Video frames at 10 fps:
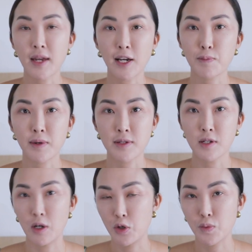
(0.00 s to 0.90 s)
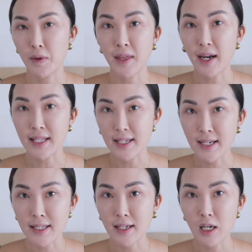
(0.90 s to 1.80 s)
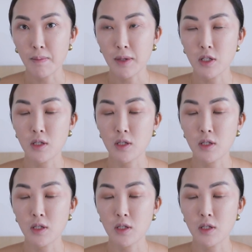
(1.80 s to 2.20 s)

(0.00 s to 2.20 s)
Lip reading: next person knows what that idea is gonna be.